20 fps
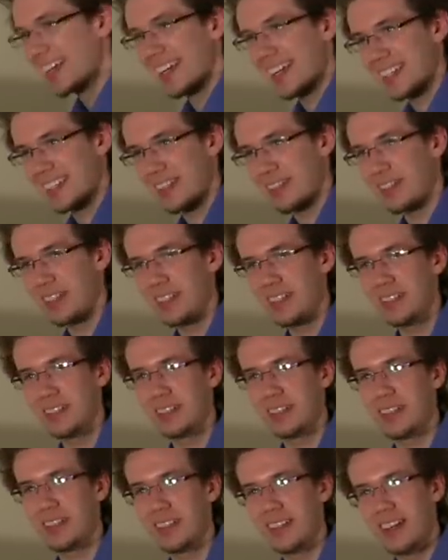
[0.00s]
Because if you
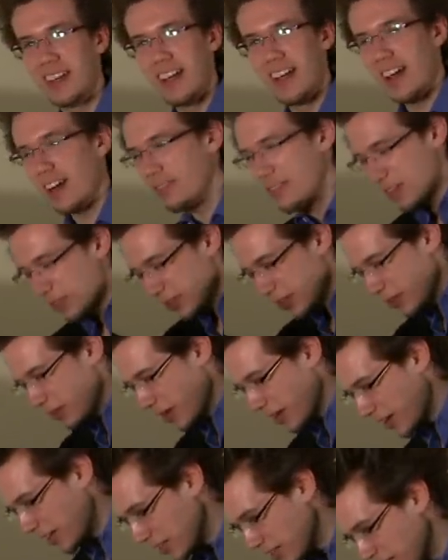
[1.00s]
drew, If you
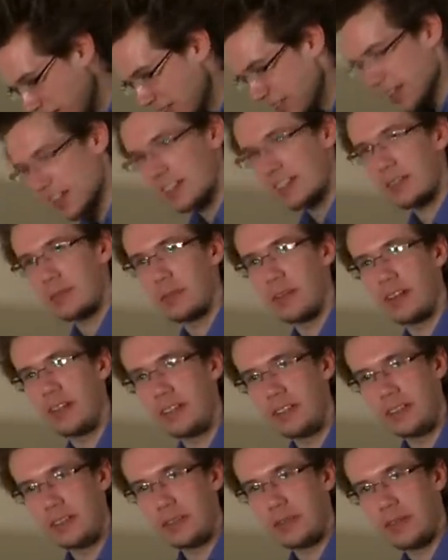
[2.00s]
went all the way down to
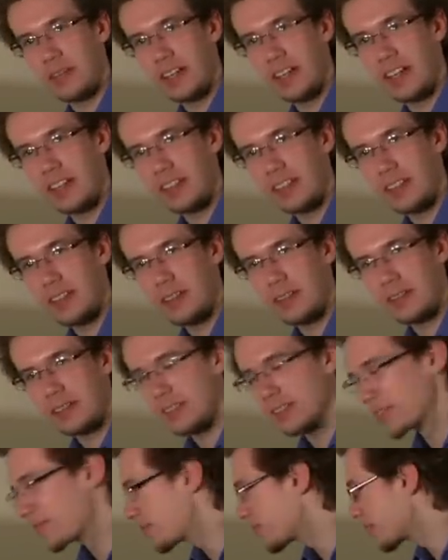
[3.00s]
128th
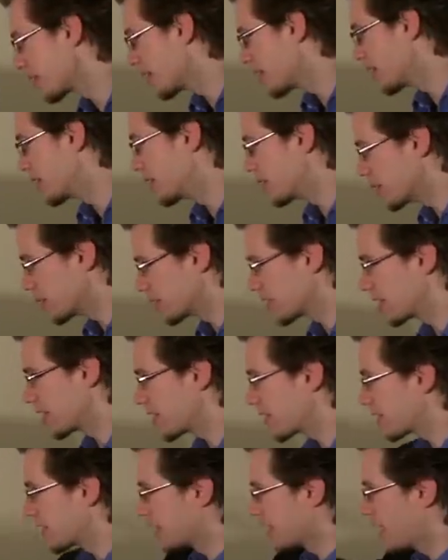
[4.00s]
notes, you would
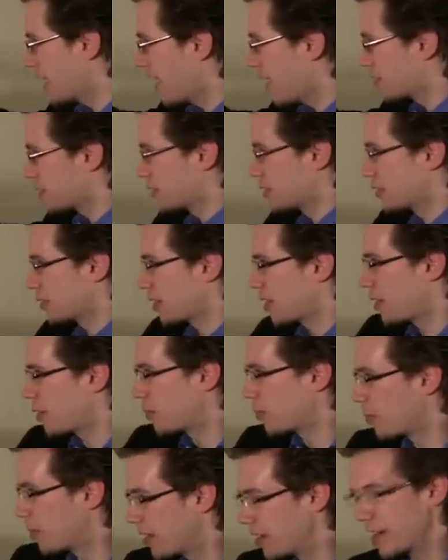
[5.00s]
literally have to
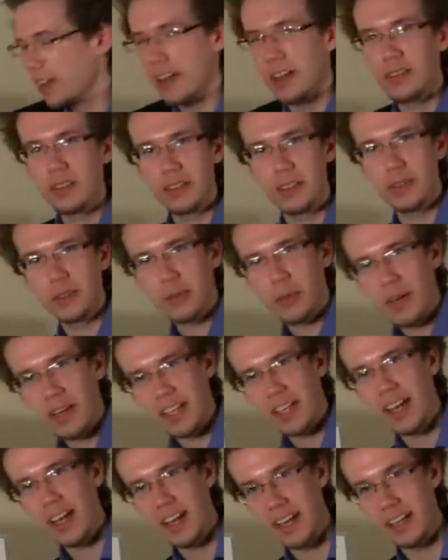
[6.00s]
draw
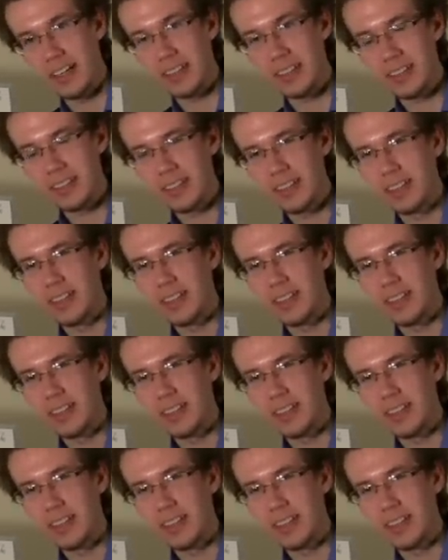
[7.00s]
128th